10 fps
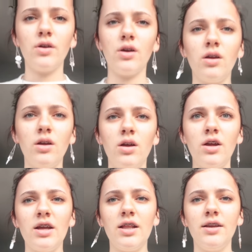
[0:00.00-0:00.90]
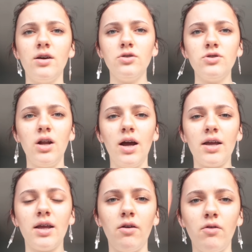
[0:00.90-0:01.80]
for the cleaner so that I
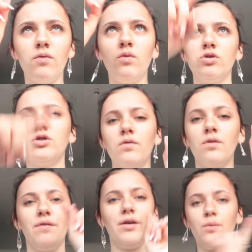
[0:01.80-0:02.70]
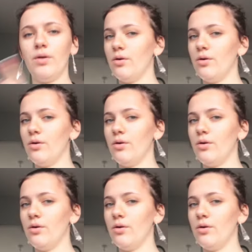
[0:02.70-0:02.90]
can get rid of all the stuff around the